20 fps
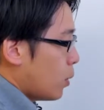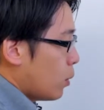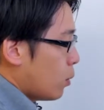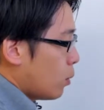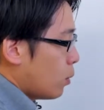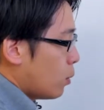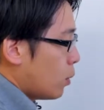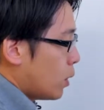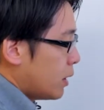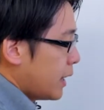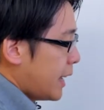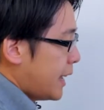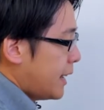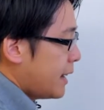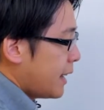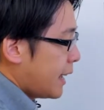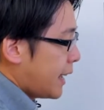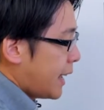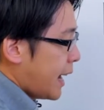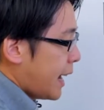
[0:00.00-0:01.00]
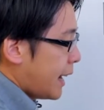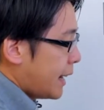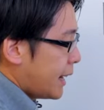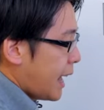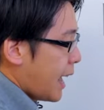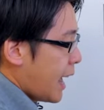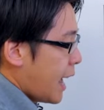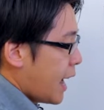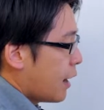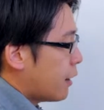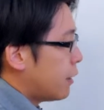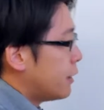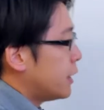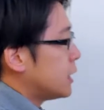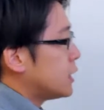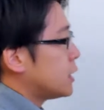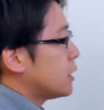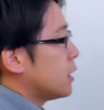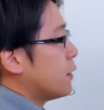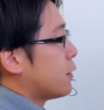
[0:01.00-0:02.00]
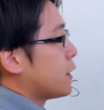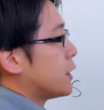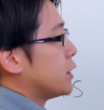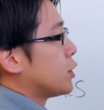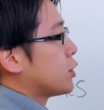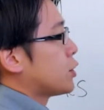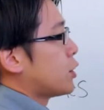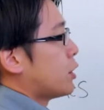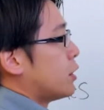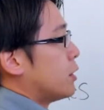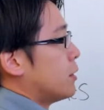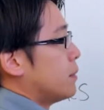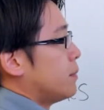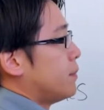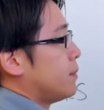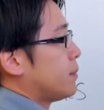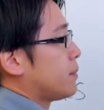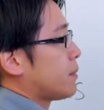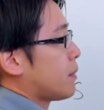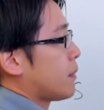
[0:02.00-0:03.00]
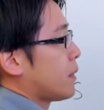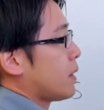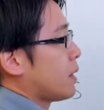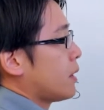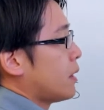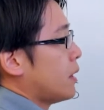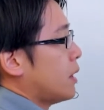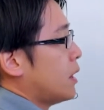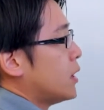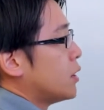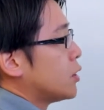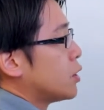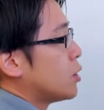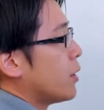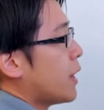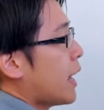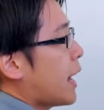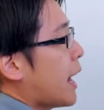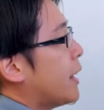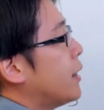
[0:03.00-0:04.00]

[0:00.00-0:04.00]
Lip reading: will indicate areas of concern so that I